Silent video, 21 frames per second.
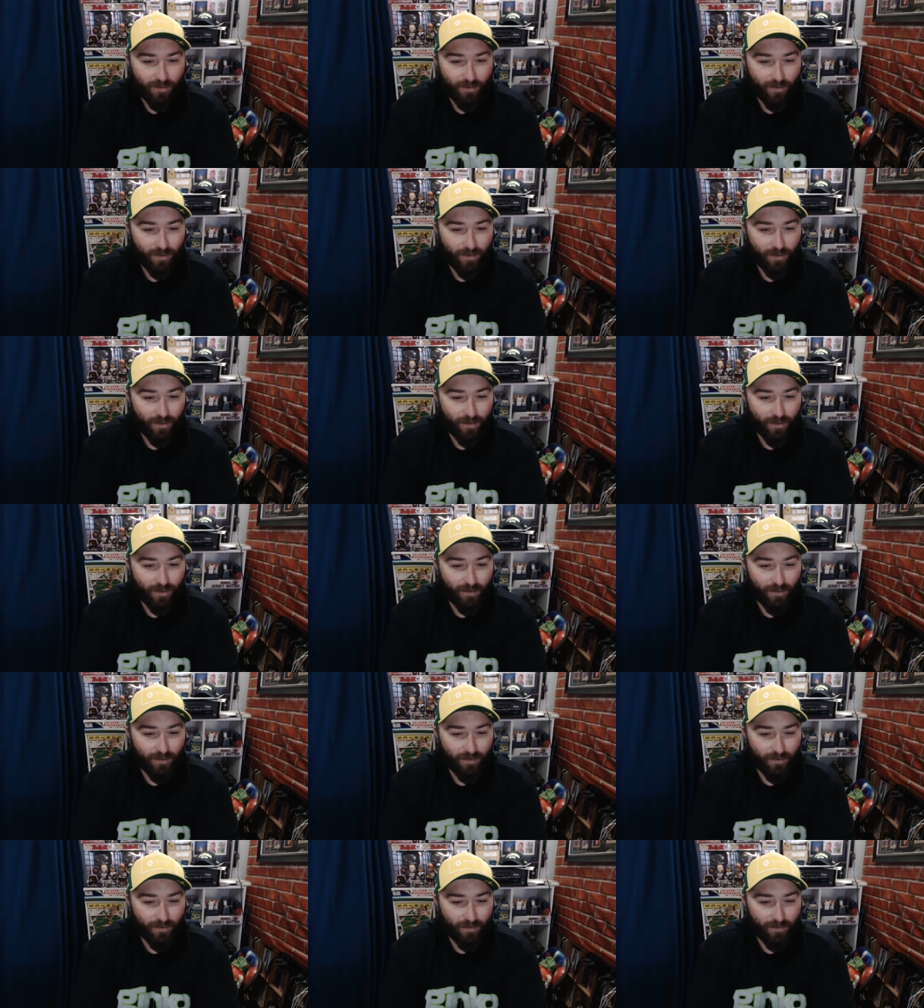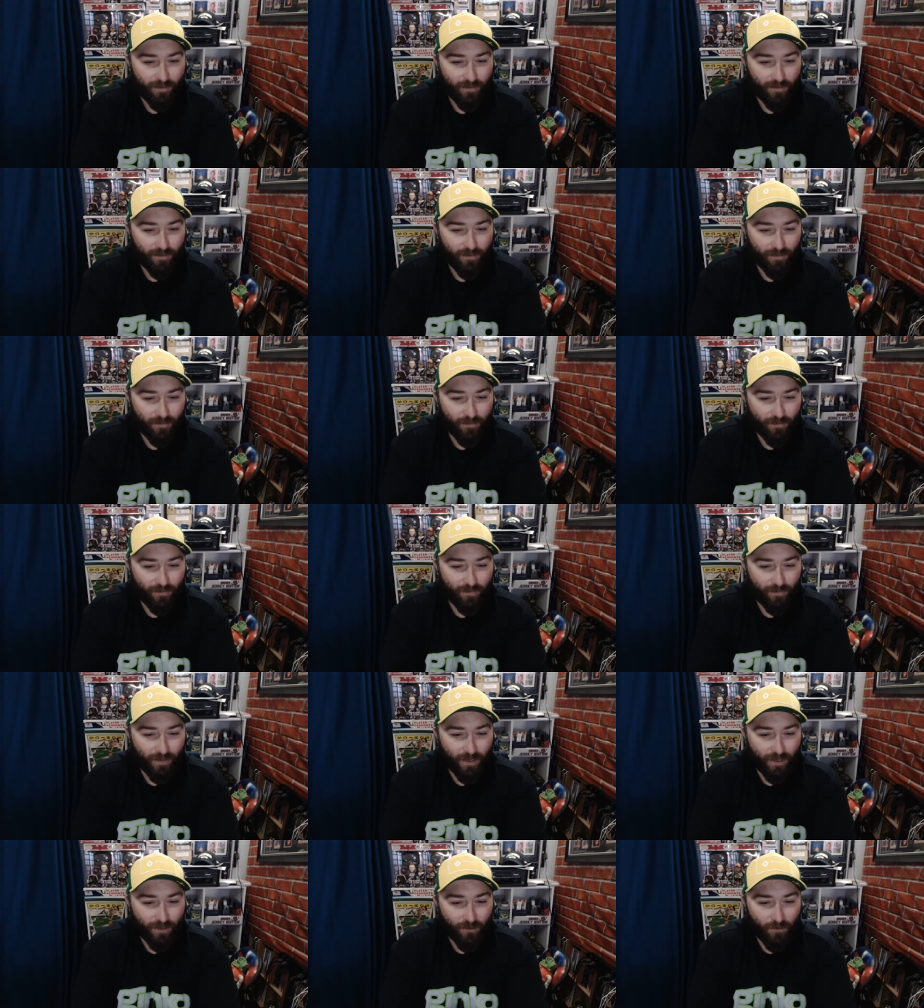so
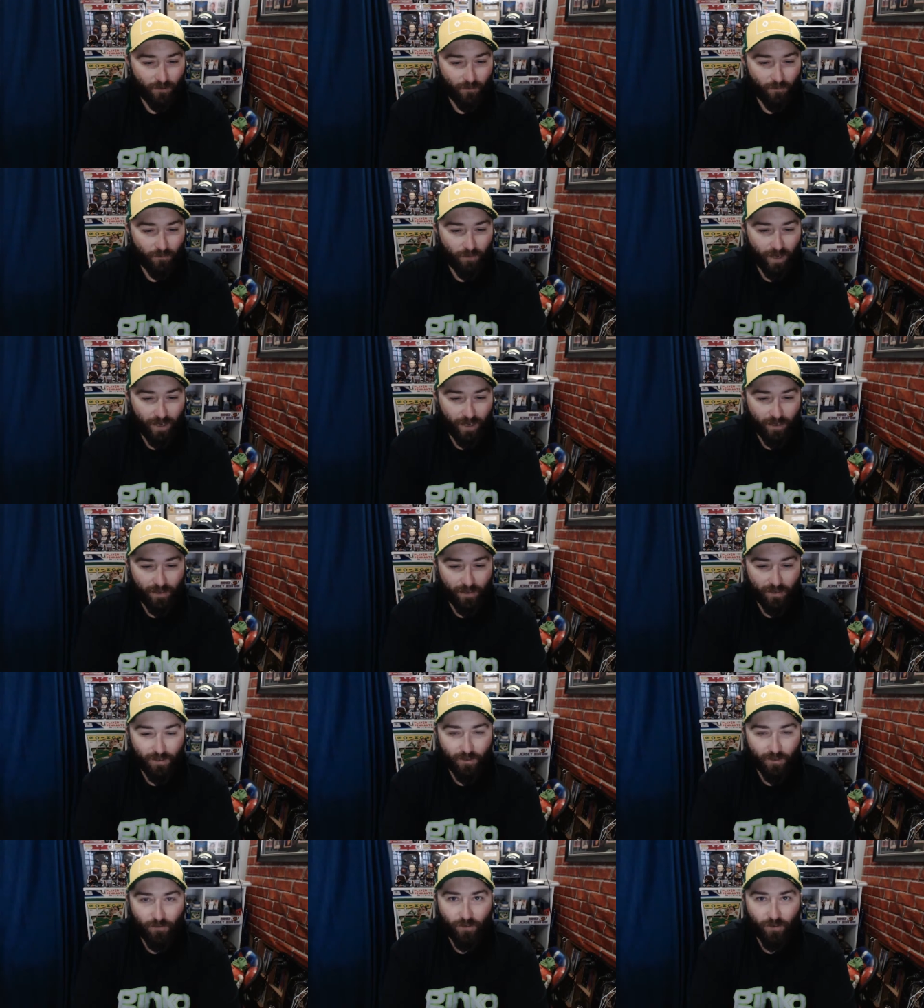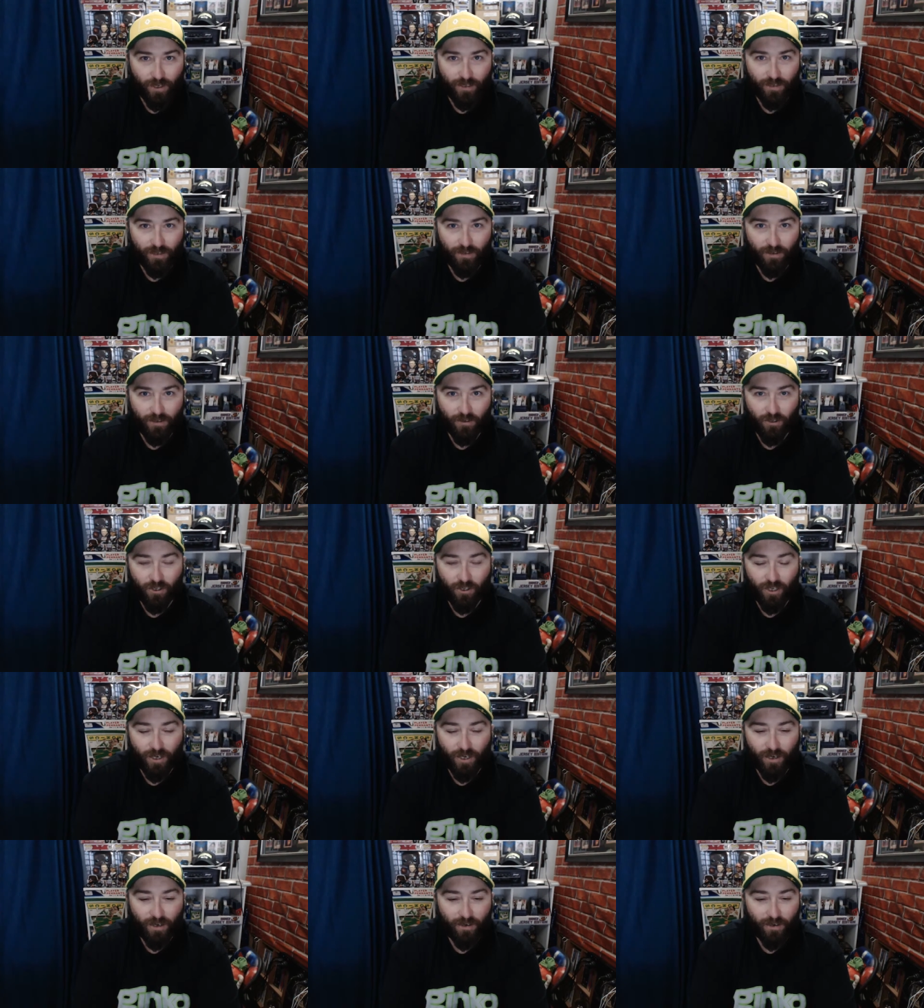Uncle Fags is running the
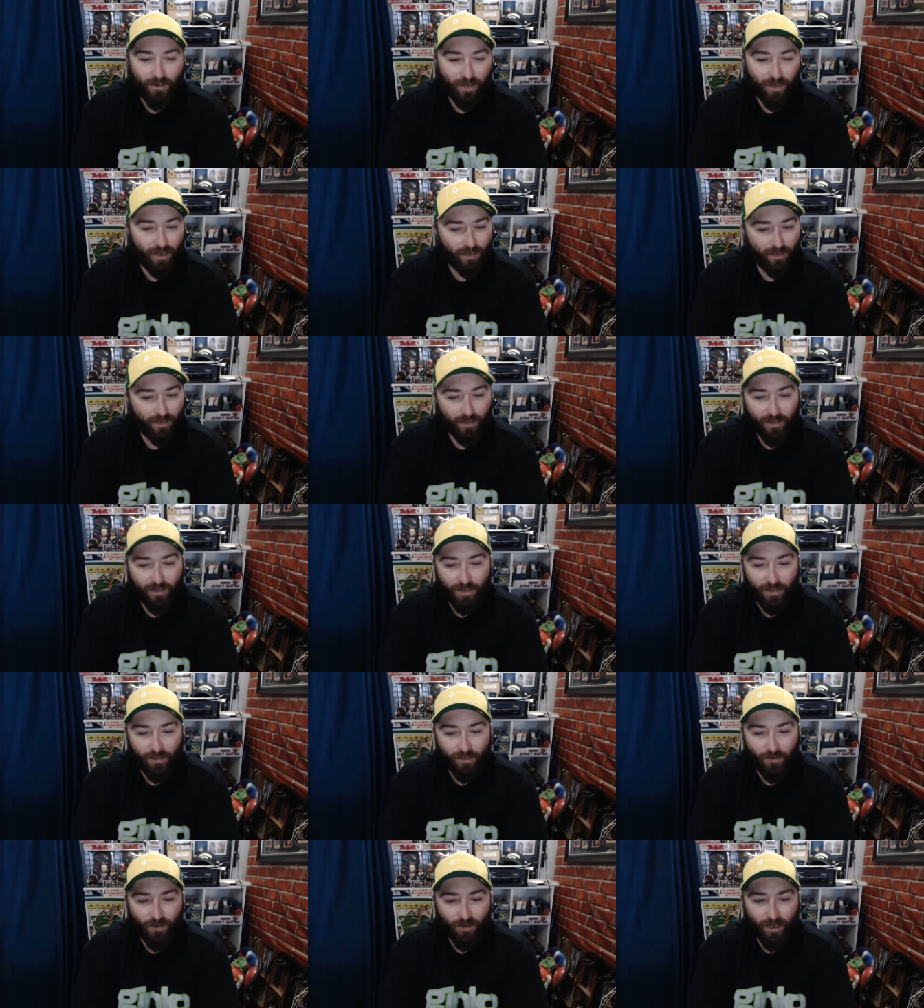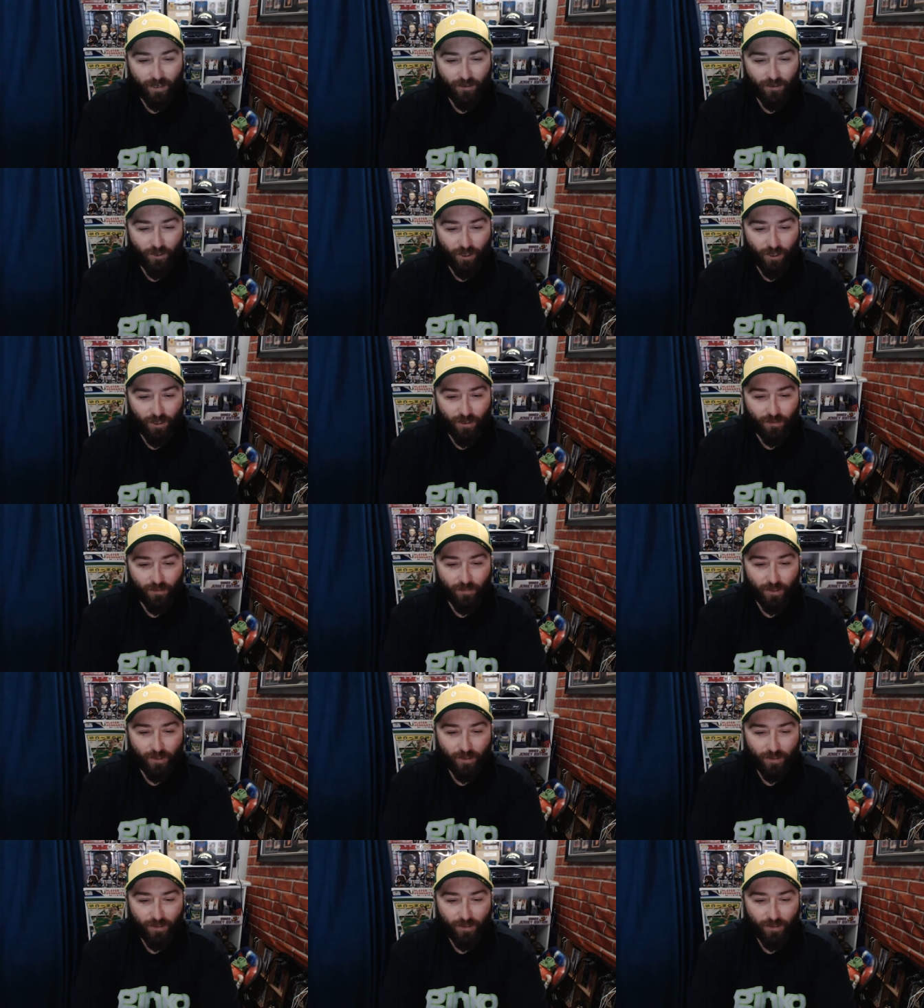show and he does a great job.